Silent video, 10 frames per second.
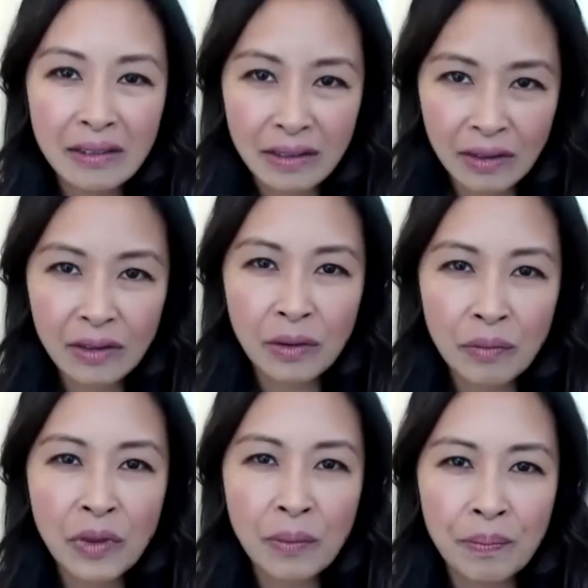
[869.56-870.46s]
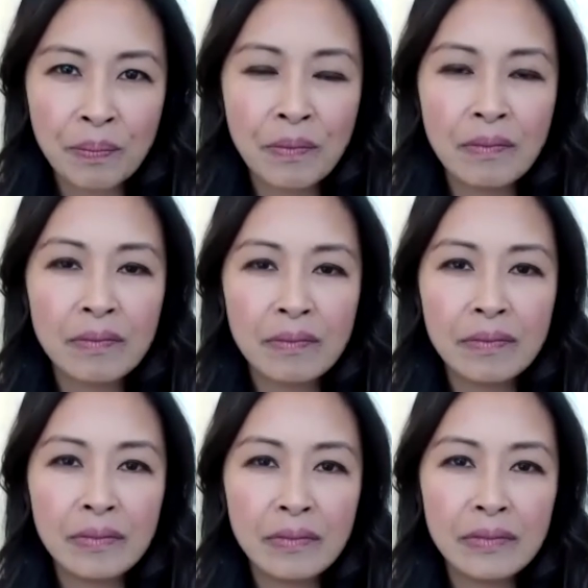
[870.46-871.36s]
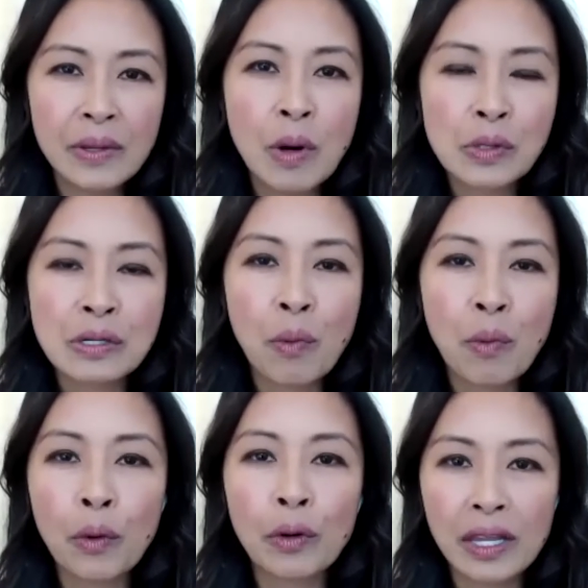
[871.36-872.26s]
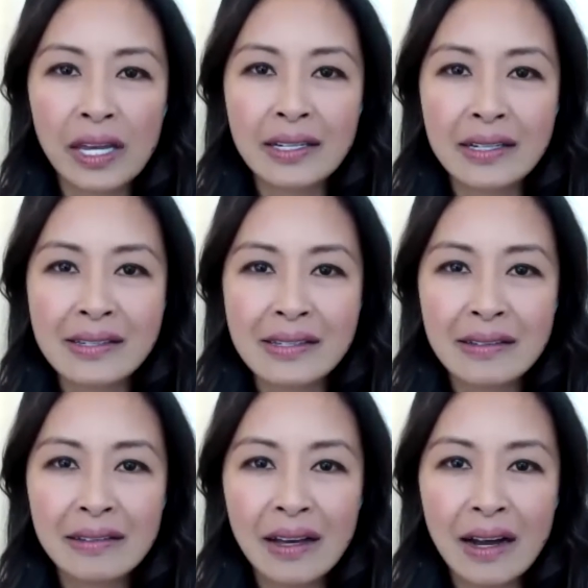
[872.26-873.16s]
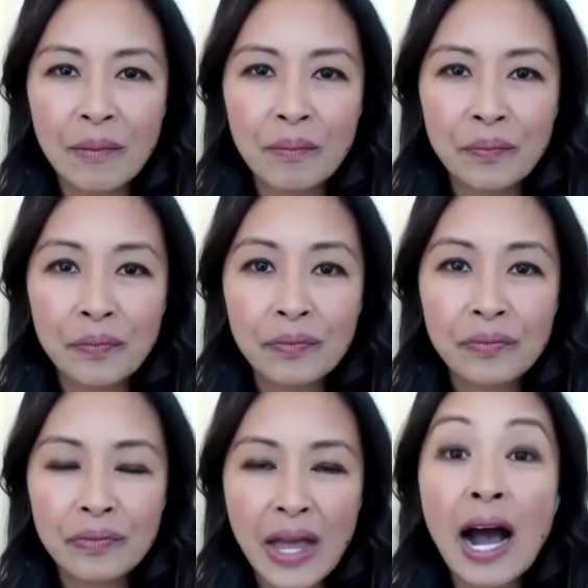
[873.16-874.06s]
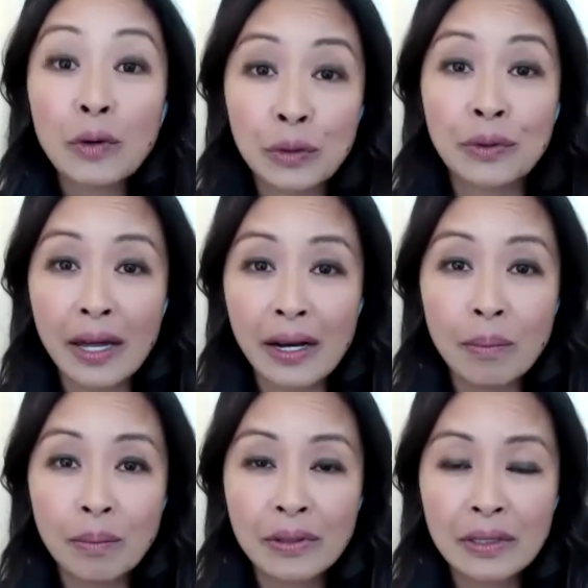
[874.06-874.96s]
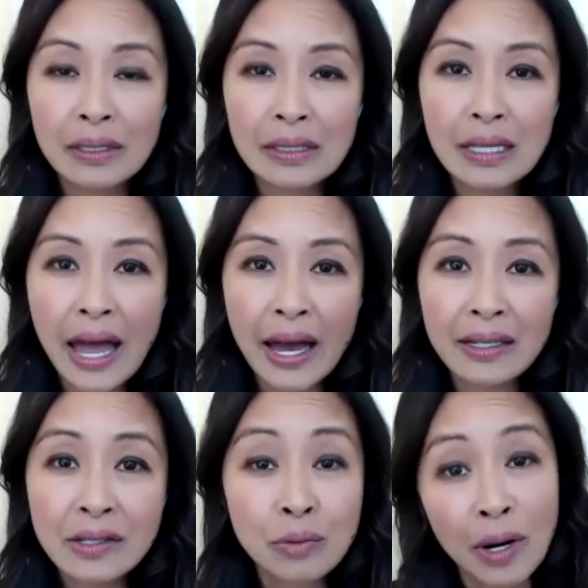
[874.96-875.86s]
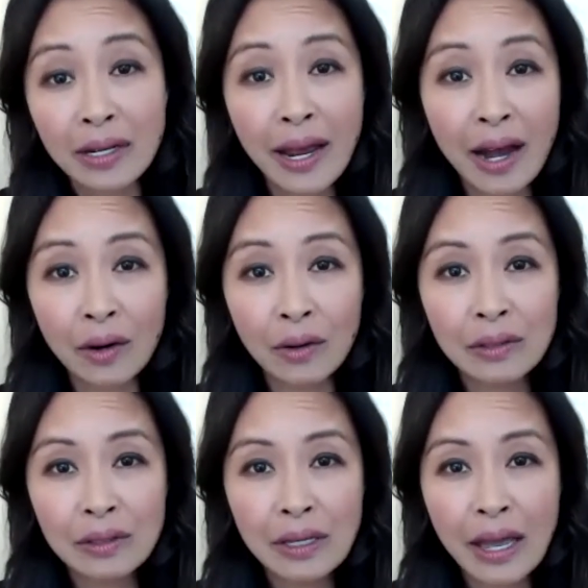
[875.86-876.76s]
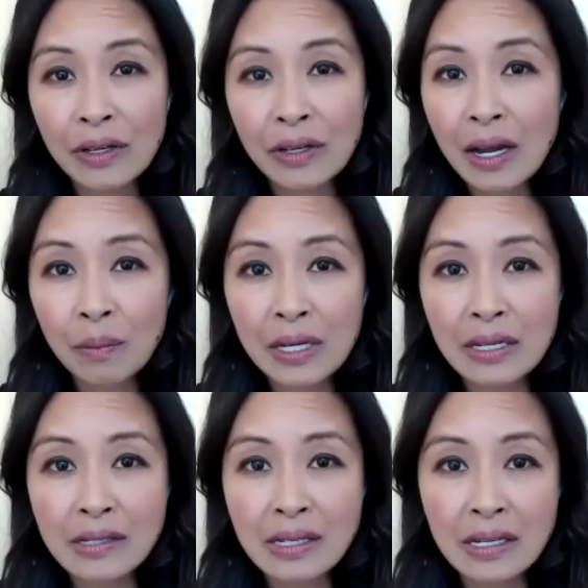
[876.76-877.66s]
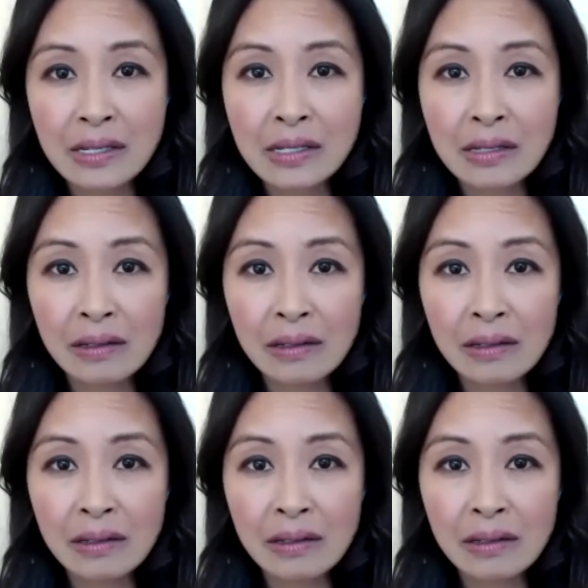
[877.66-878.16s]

The most important thing is how you get up. And right now, every company is